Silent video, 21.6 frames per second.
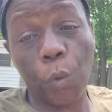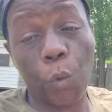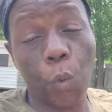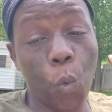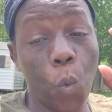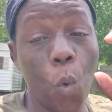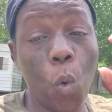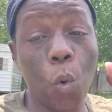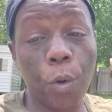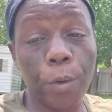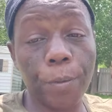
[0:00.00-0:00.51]

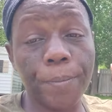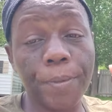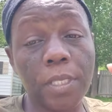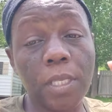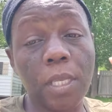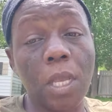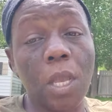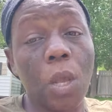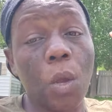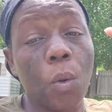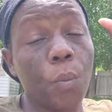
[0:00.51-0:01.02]

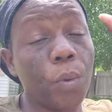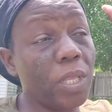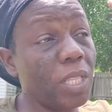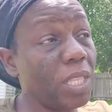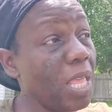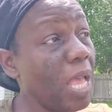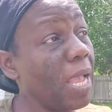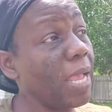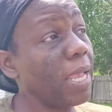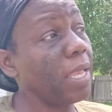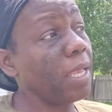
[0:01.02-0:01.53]
orbs with
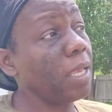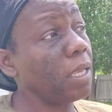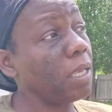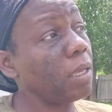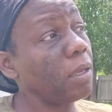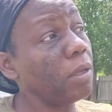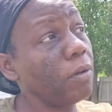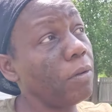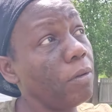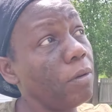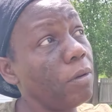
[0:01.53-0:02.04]

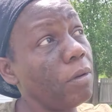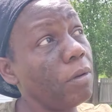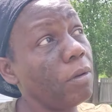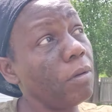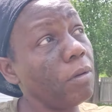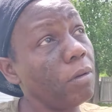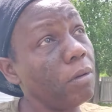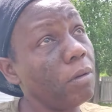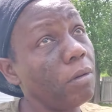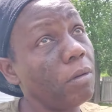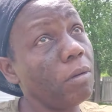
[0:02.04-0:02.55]
like
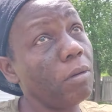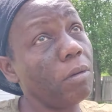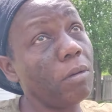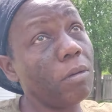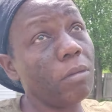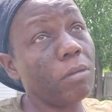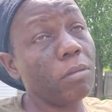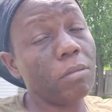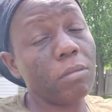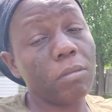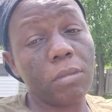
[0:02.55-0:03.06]

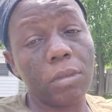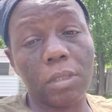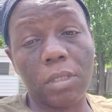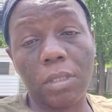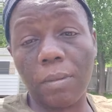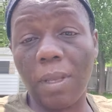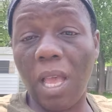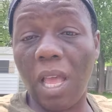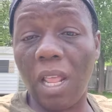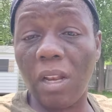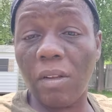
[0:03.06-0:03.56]

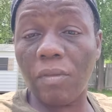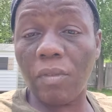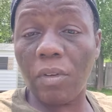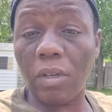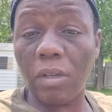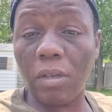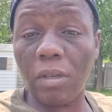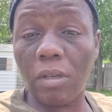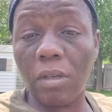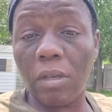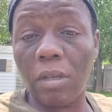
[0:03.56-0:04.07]
some kind of
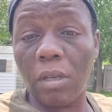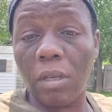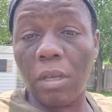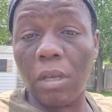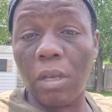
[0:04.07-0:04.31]
a